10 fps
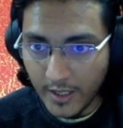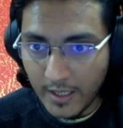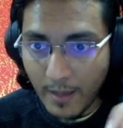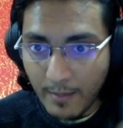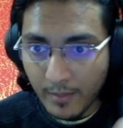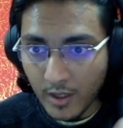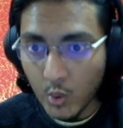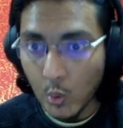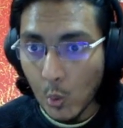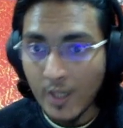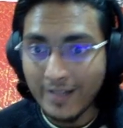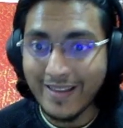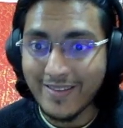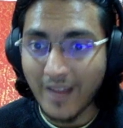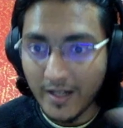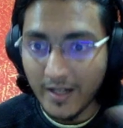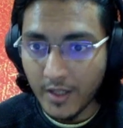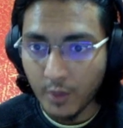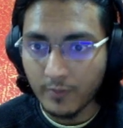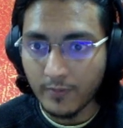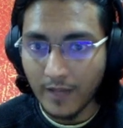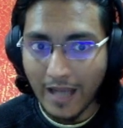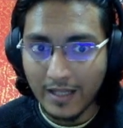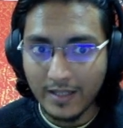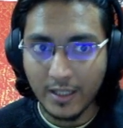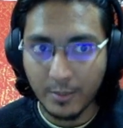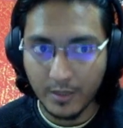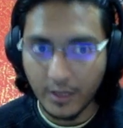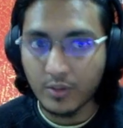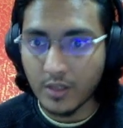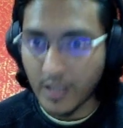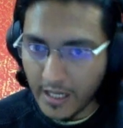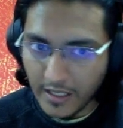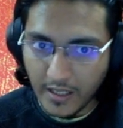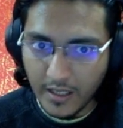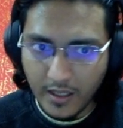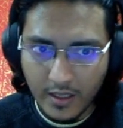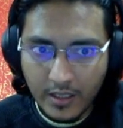the member who decided to flag that particular entity.